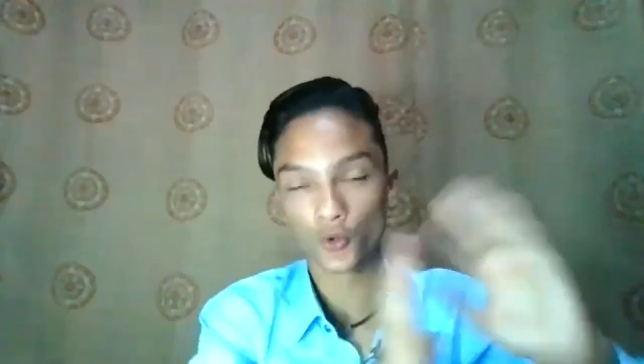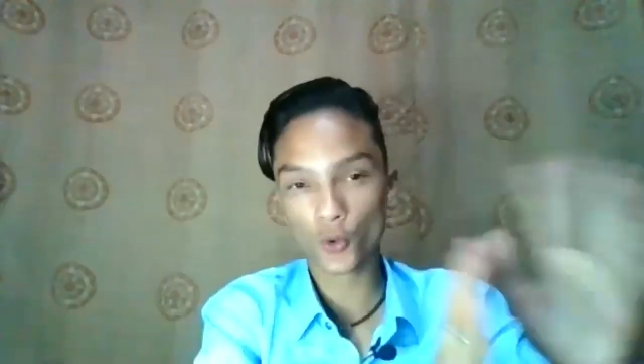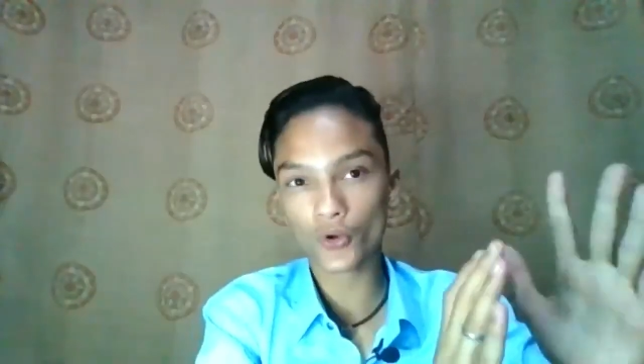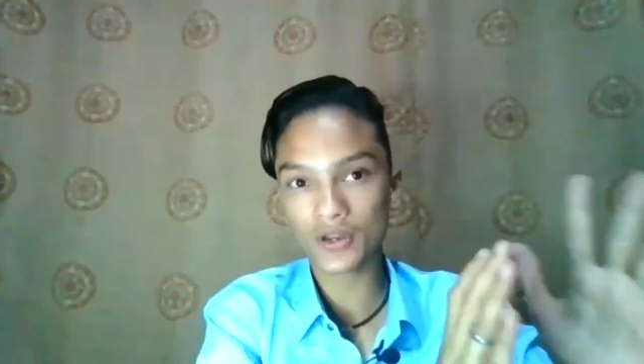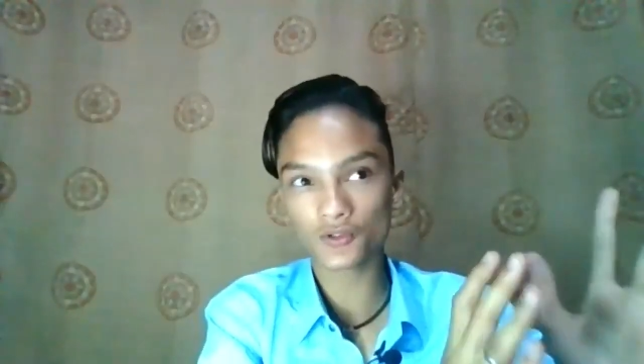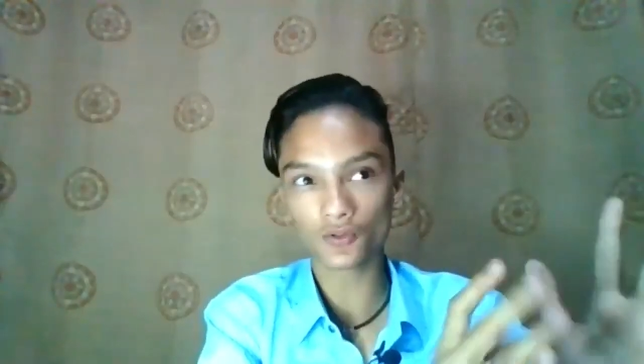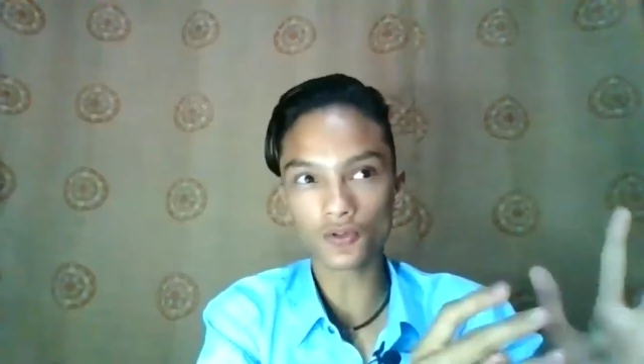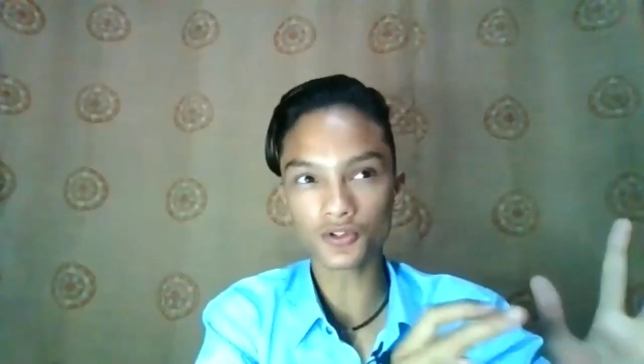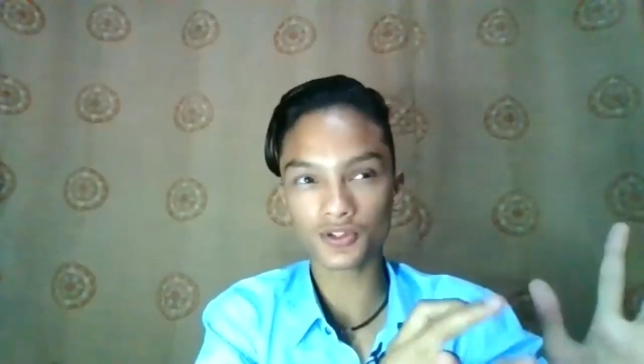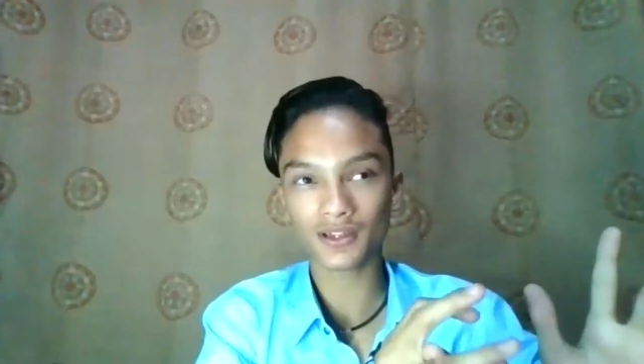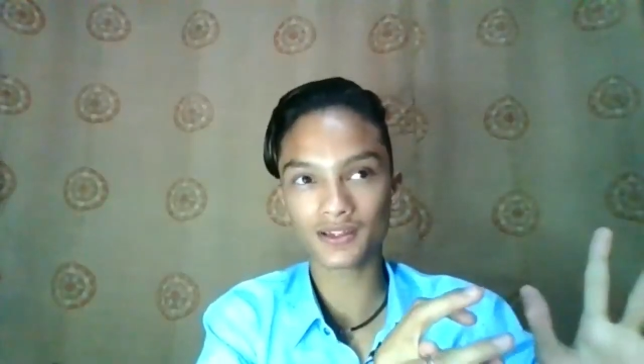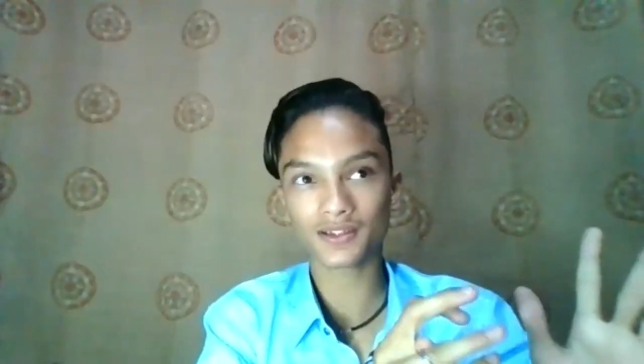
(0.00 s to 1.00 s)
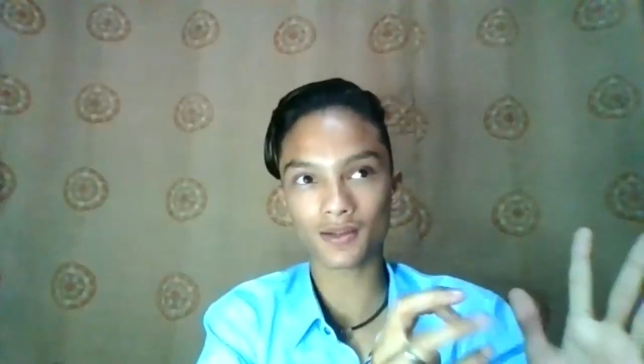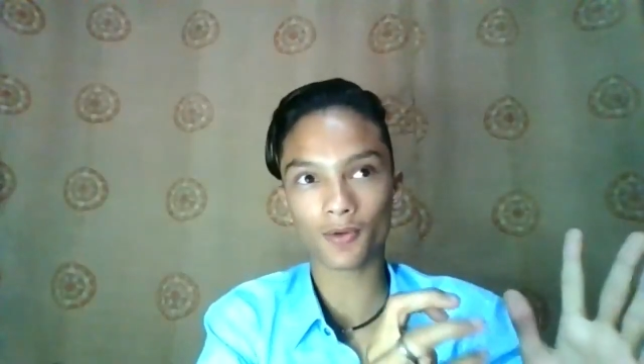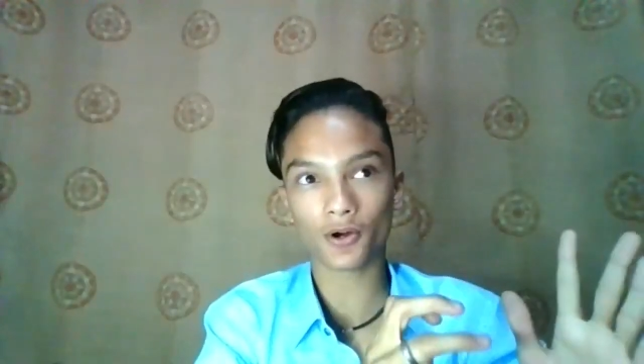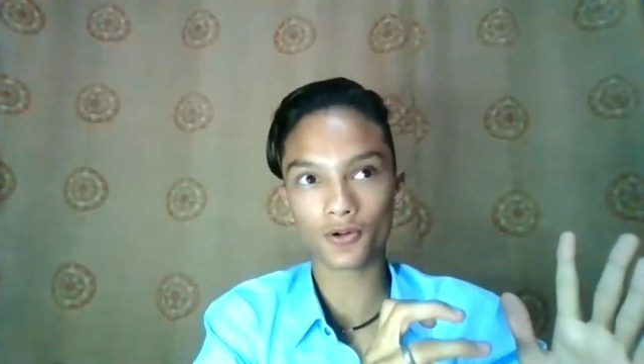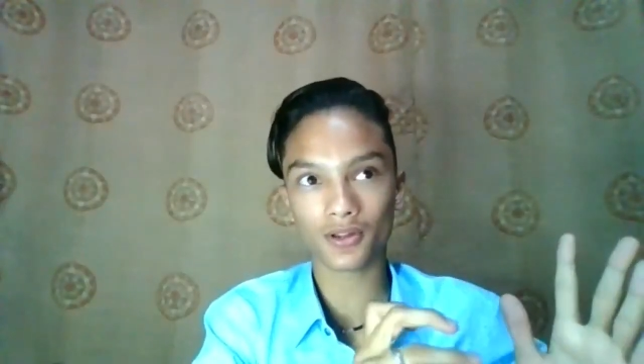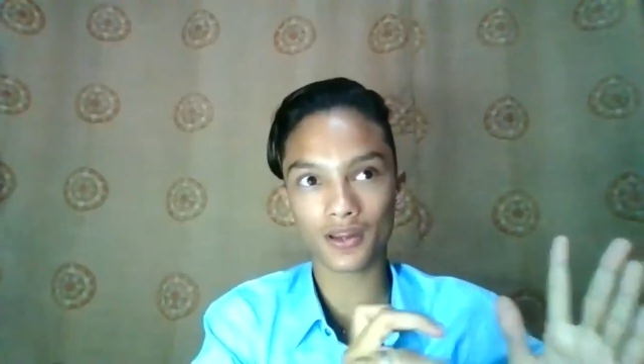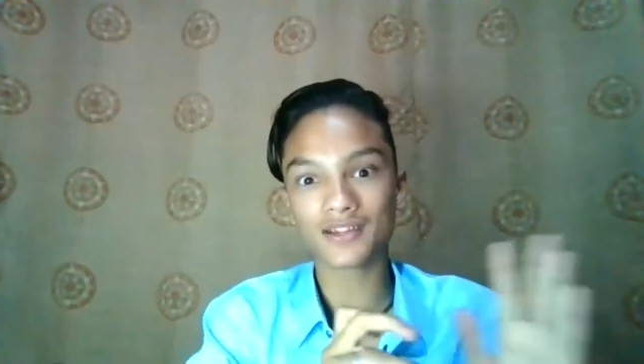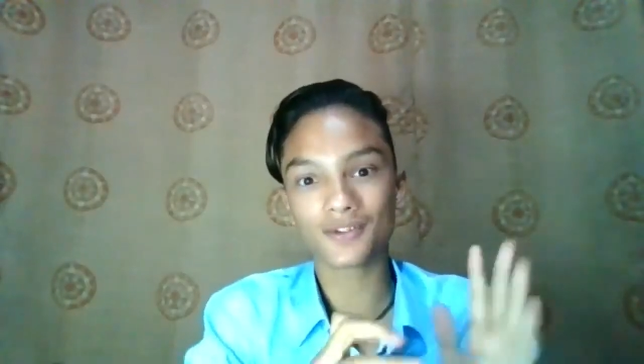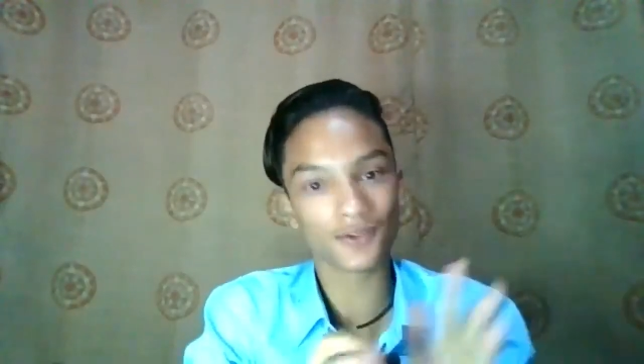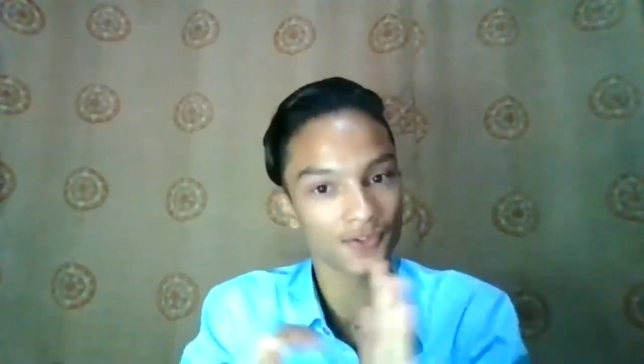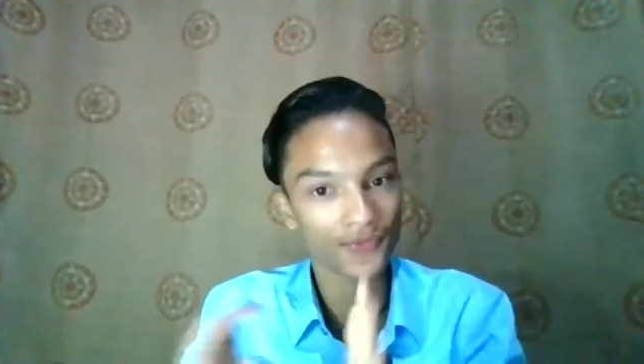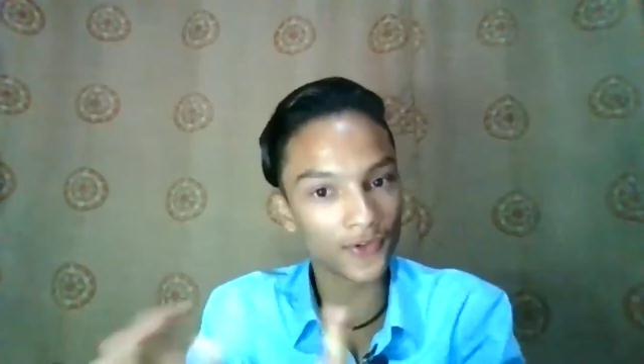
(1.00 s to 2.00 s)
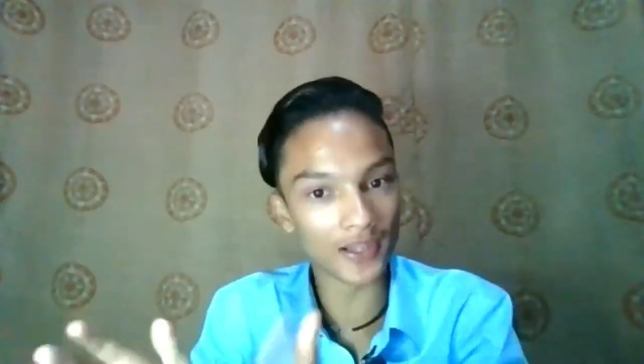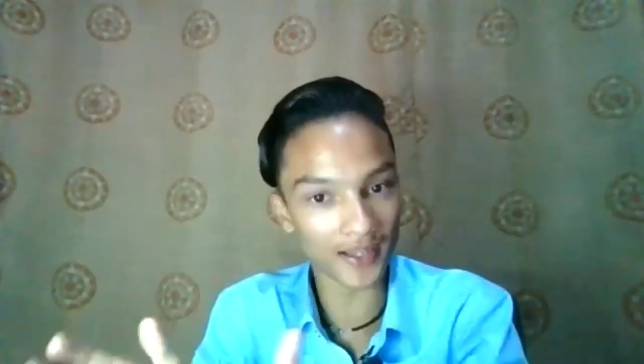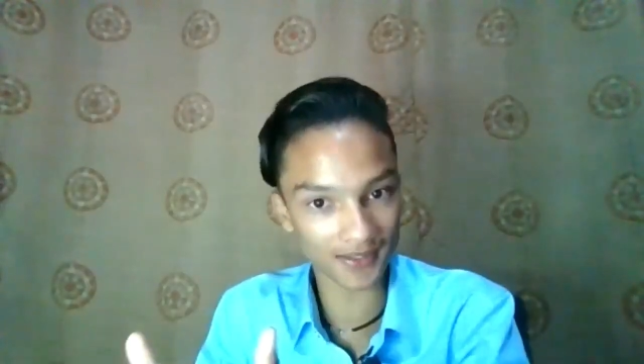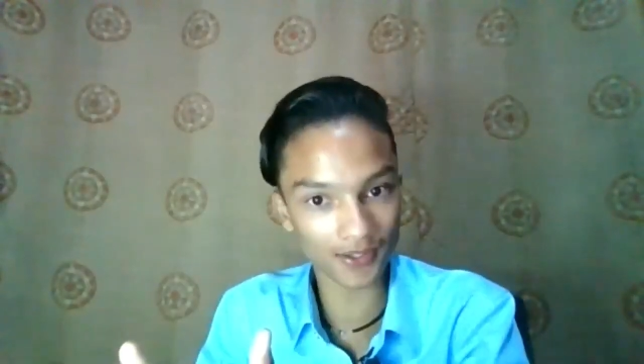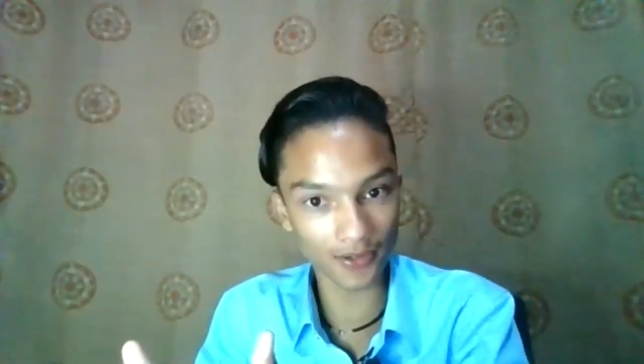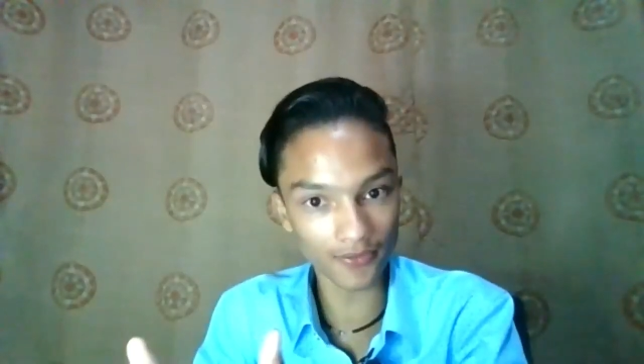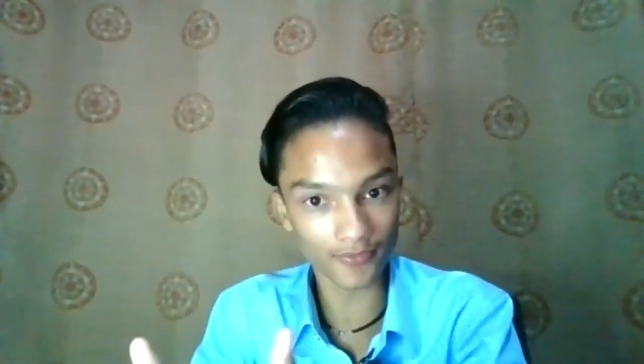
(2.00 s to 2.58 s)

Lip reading: no resource, it's about resourcefulness,